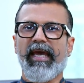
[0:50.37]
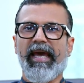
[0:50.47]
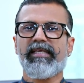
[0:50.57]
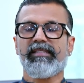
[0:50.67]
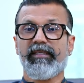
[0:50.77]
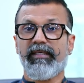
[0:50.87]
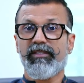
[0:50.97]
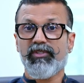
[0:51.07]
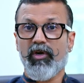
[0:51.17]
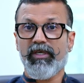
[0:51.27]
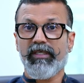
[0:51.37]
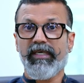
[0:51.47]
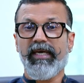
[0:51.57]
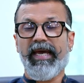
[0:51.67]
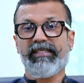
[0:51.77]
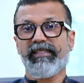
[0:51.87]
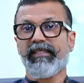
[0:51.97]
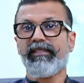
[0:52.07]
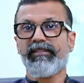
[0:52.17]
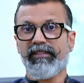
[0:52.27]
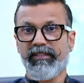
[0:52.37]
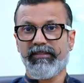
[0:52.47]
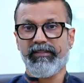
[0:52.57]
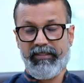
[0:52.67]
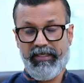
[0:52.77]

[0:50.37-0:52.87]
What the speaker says: as a disorder, as a disease?